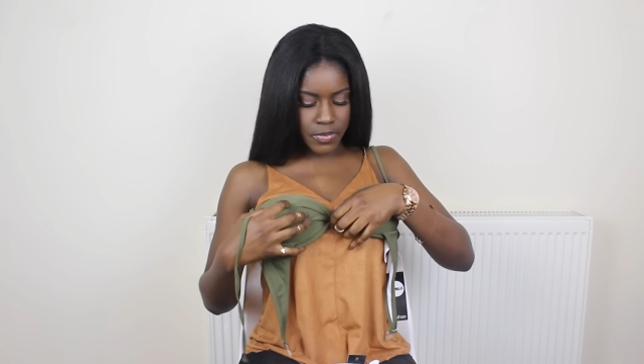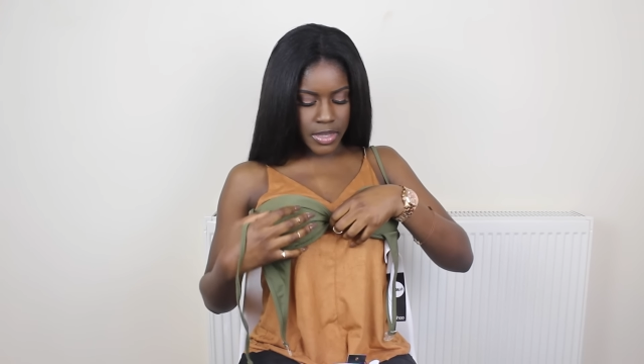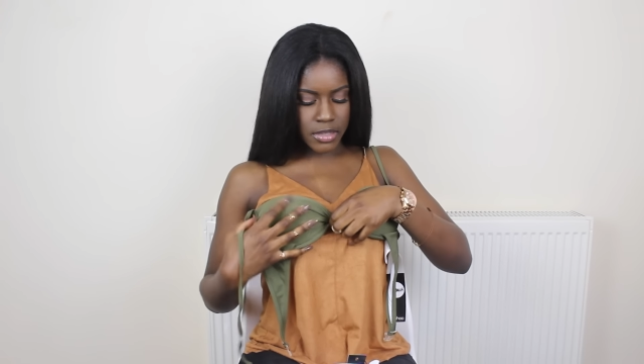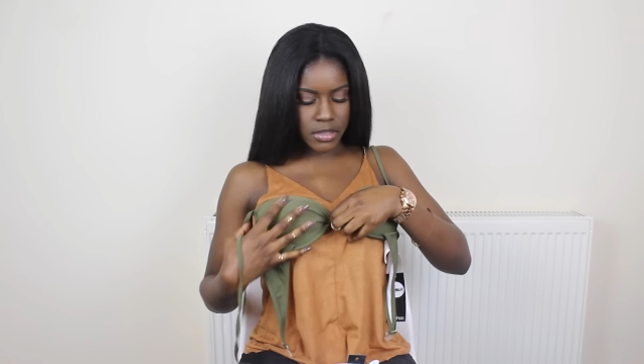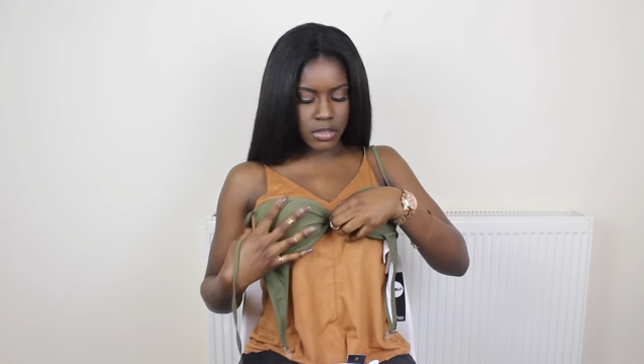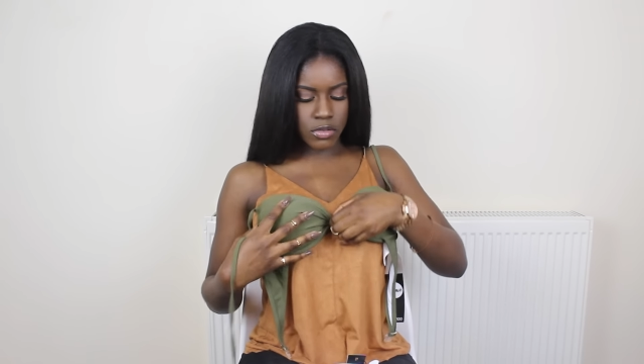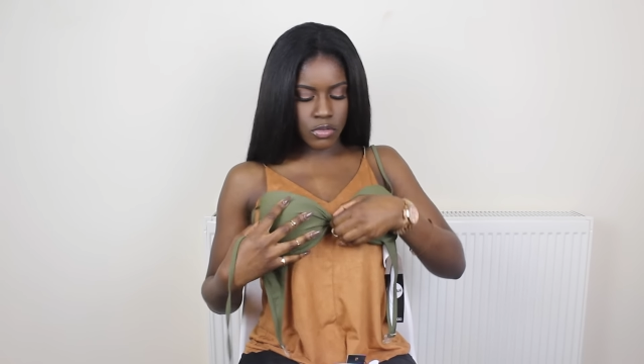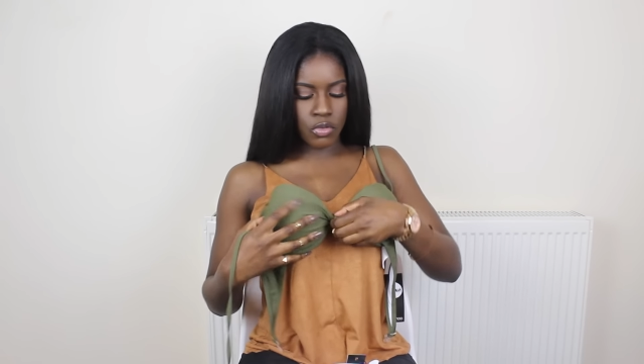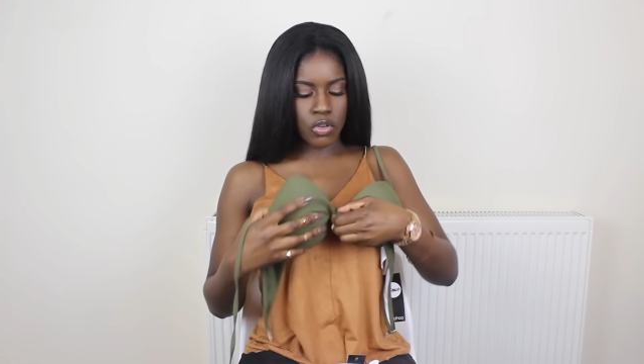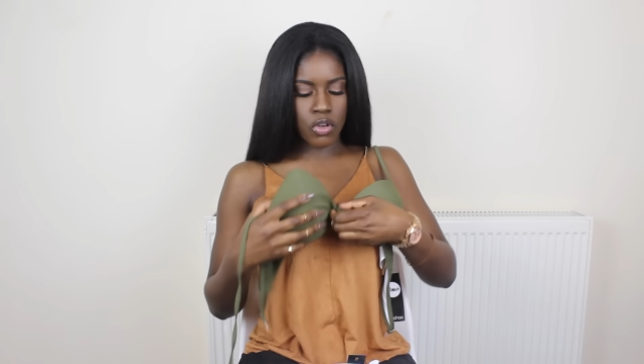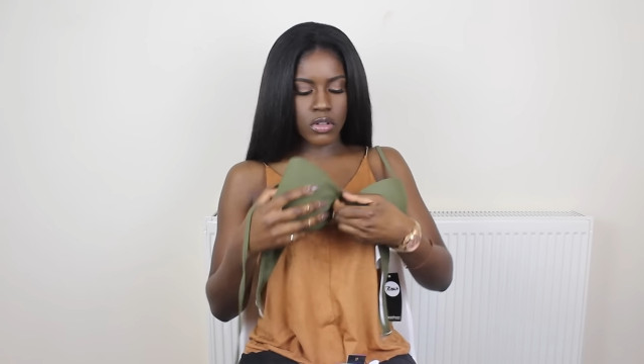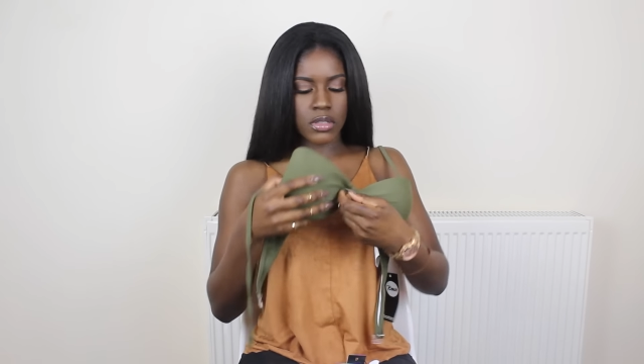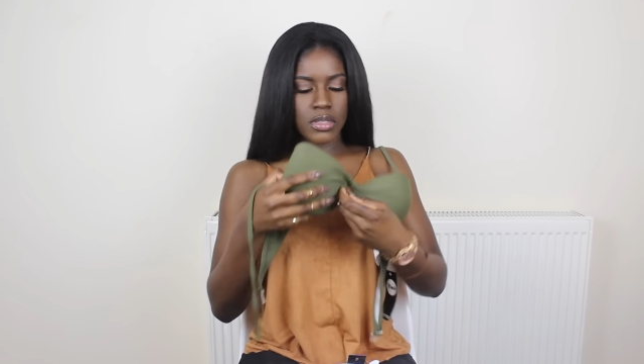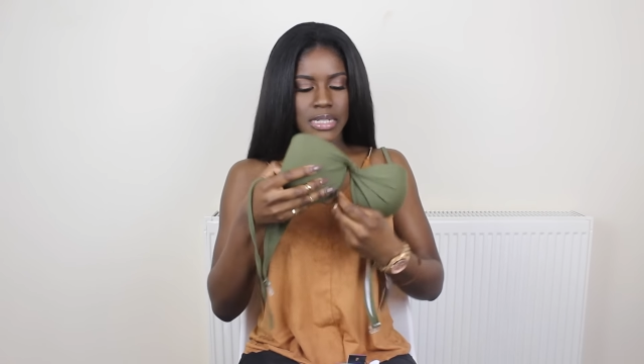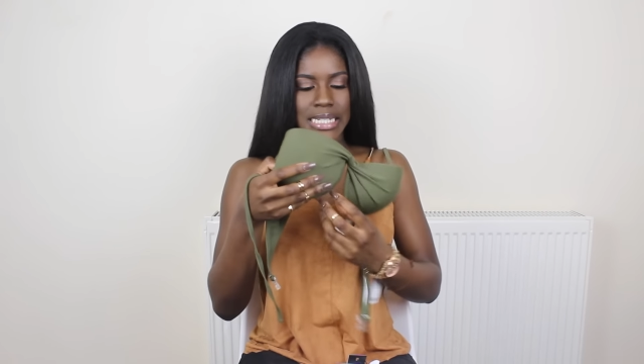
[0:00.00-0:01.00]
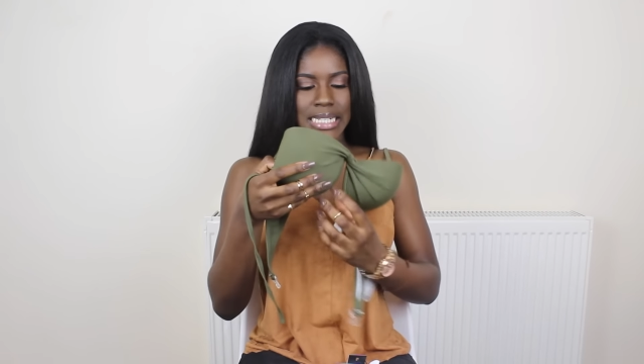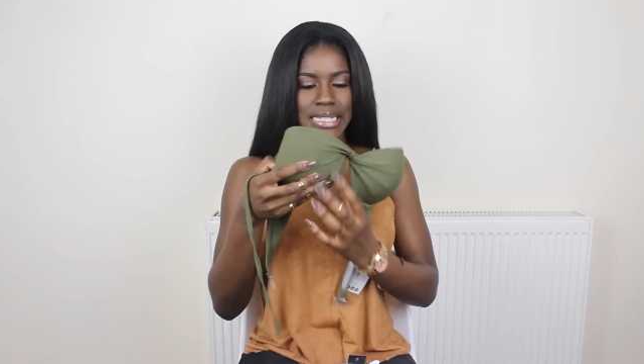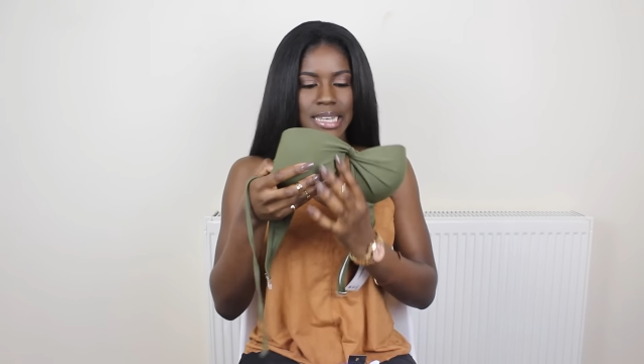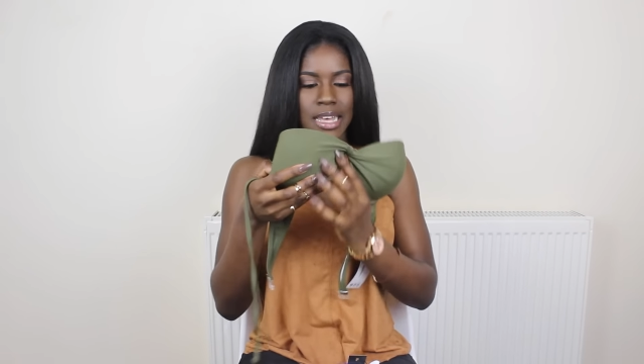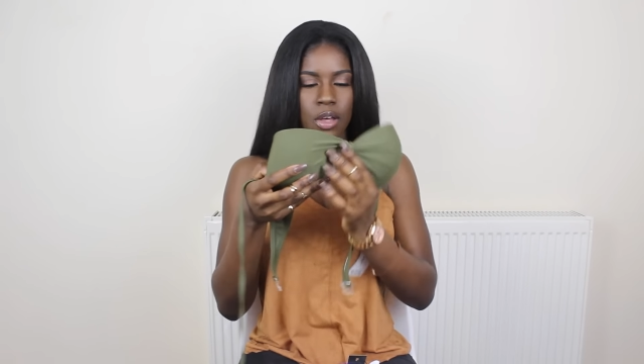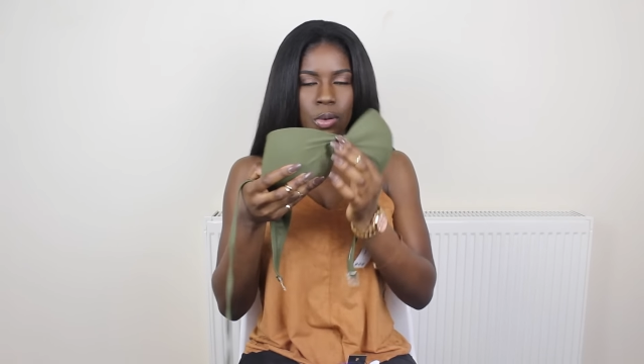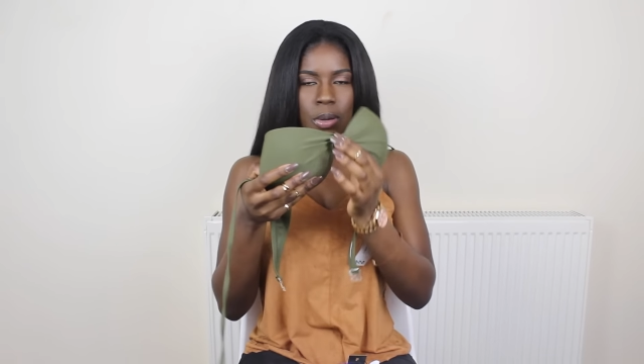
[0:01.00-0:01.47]
this knot
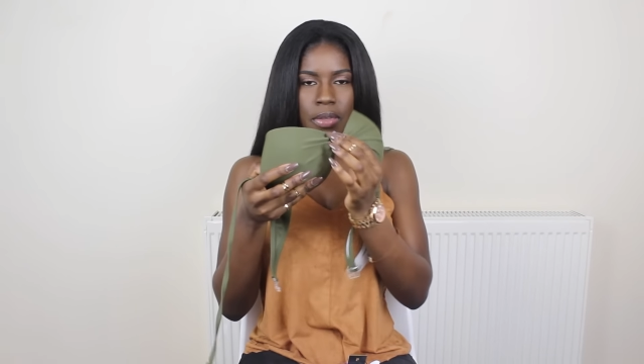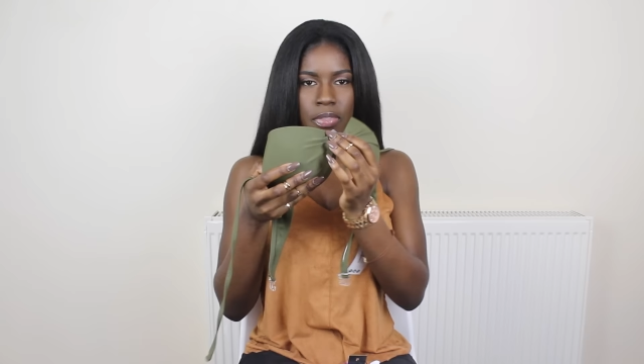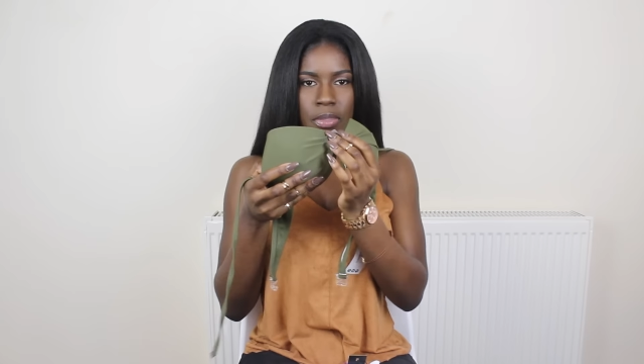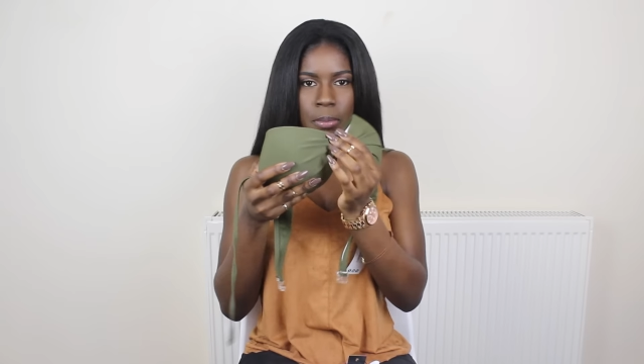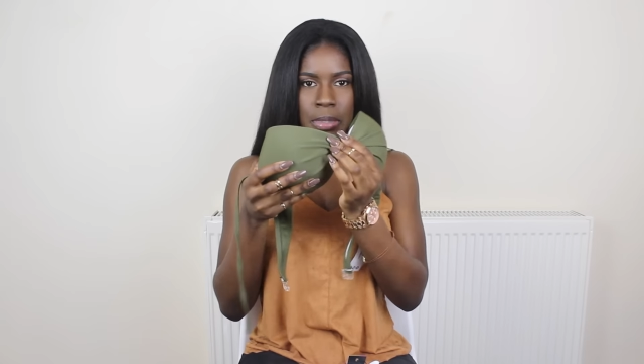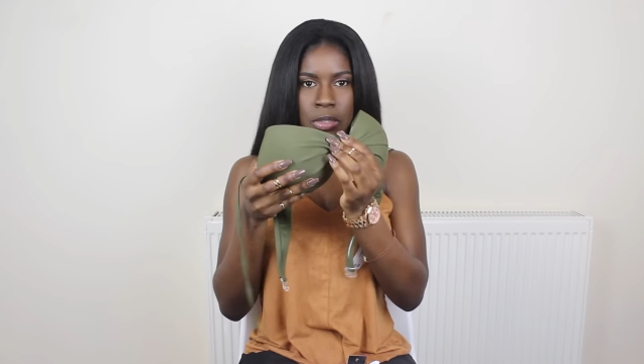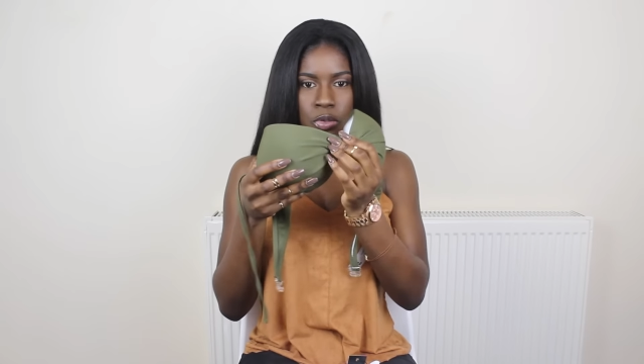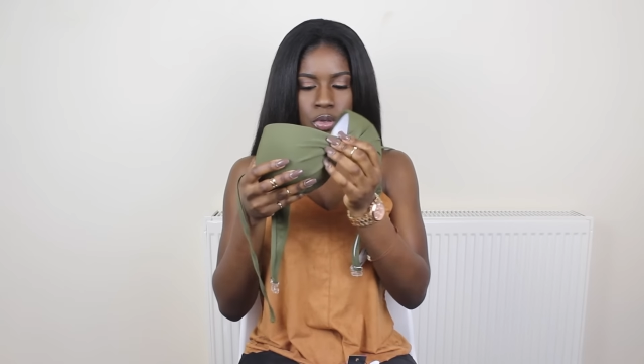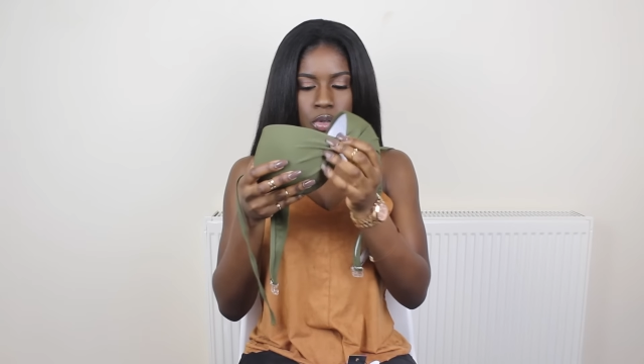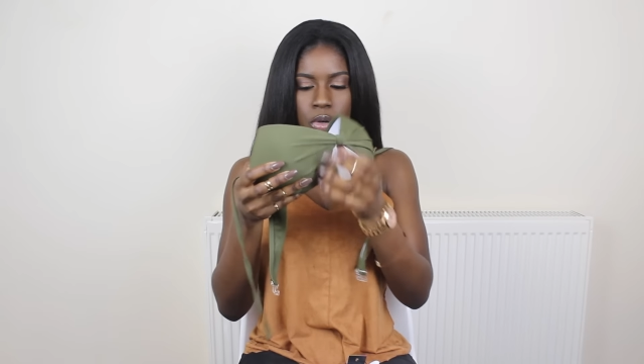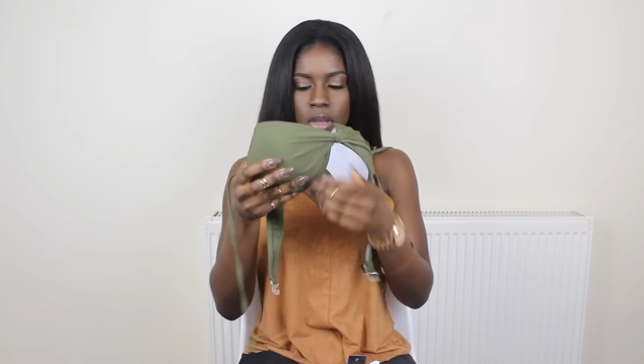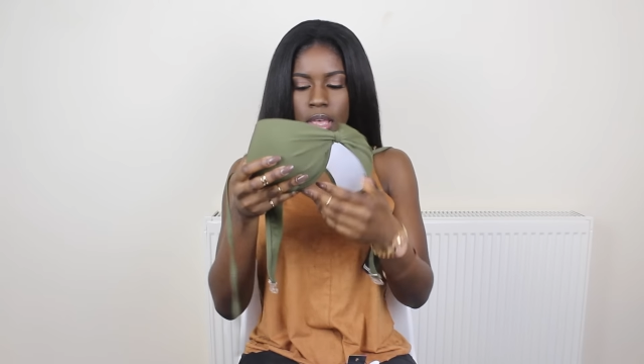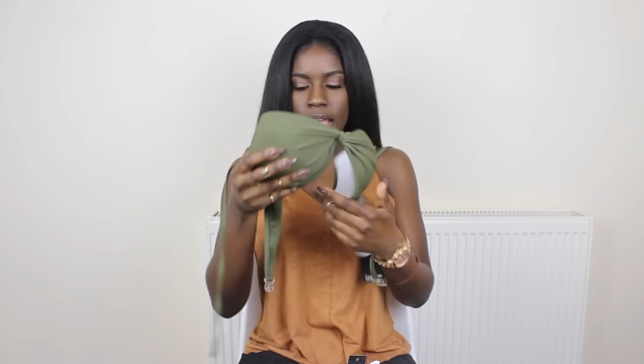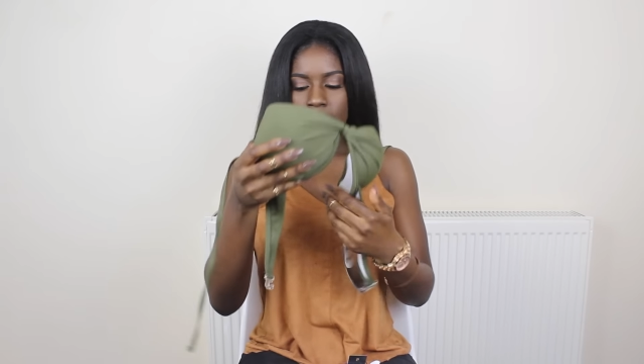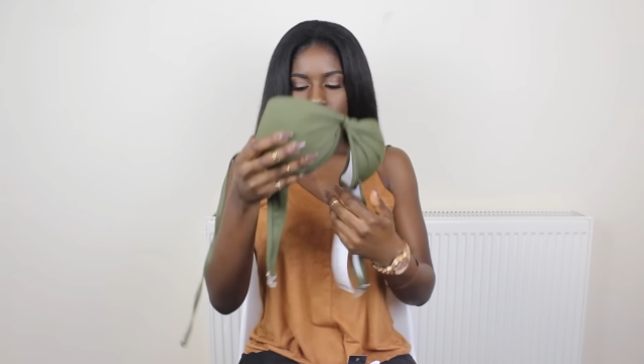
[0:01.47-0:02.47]
detail in the middle,